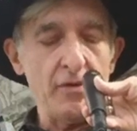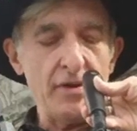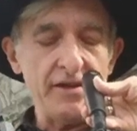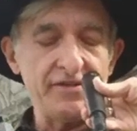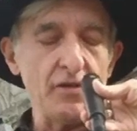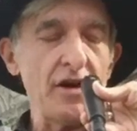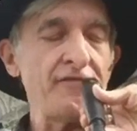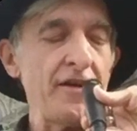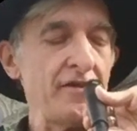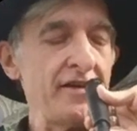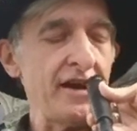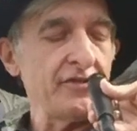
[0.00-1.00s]
Anyway, so I
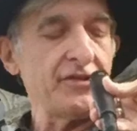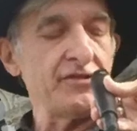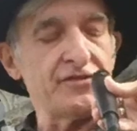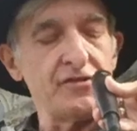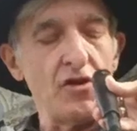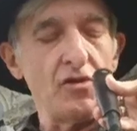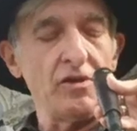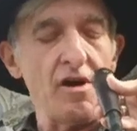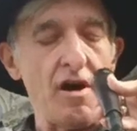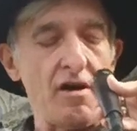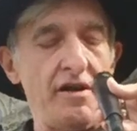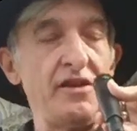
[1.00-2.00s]
found out there's no
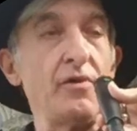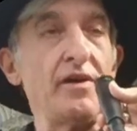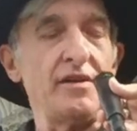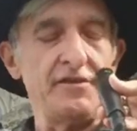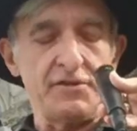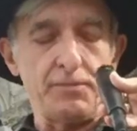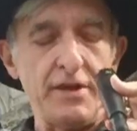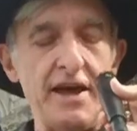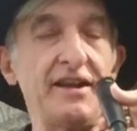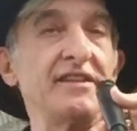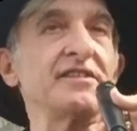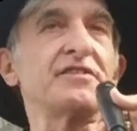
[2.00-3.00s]
law anywhere on this
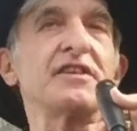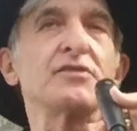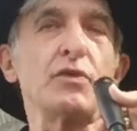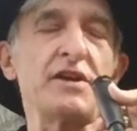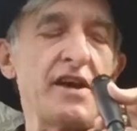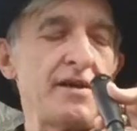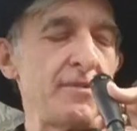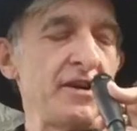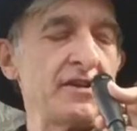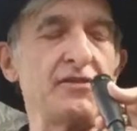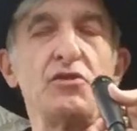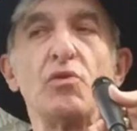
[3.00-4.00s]
planet that says we can't
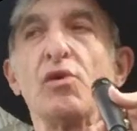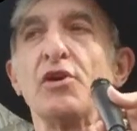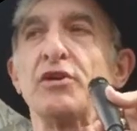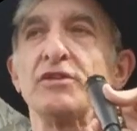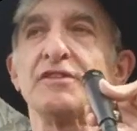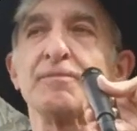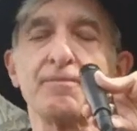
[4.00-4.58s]
make a new world.